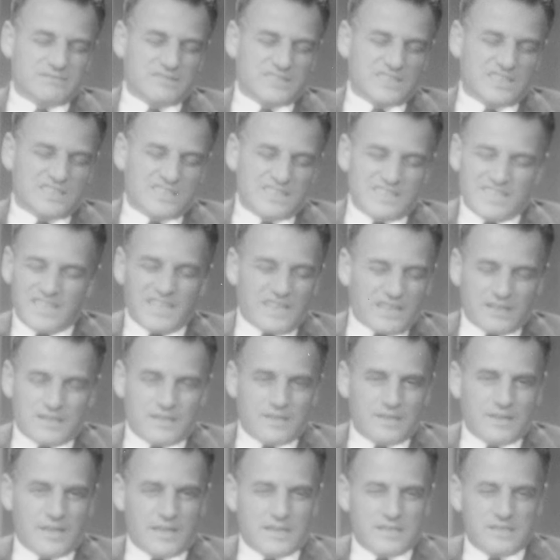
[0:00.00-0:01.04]
stick
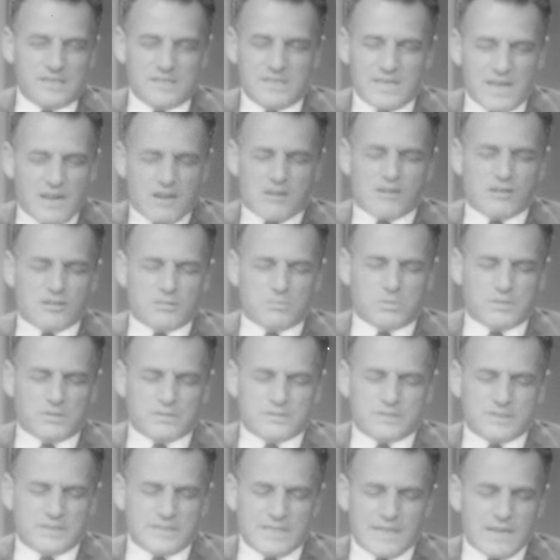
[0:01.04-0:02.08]
to that
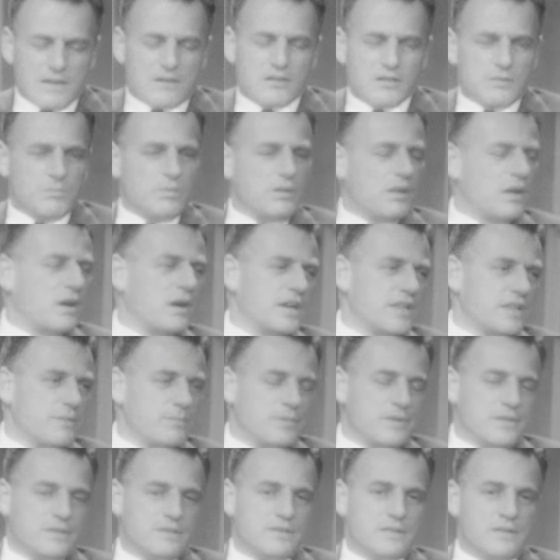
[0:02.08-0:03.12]
terrible, terrible
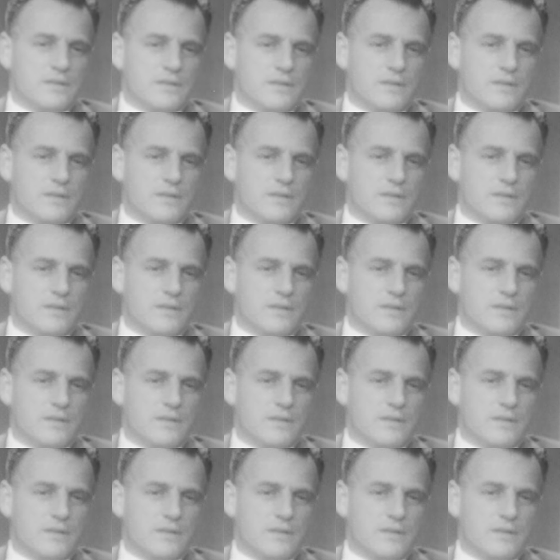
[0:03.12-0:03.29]
argument.